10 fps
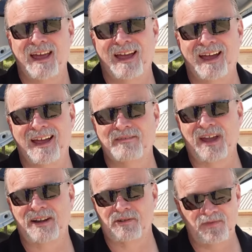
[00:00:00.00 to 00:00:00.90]
I've
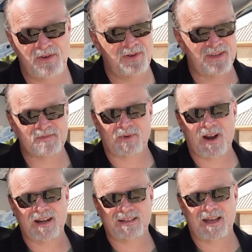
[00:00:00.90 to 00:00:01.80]
got a review to this
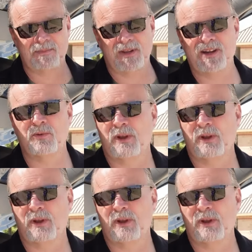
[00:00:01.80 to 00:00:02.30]
product up here.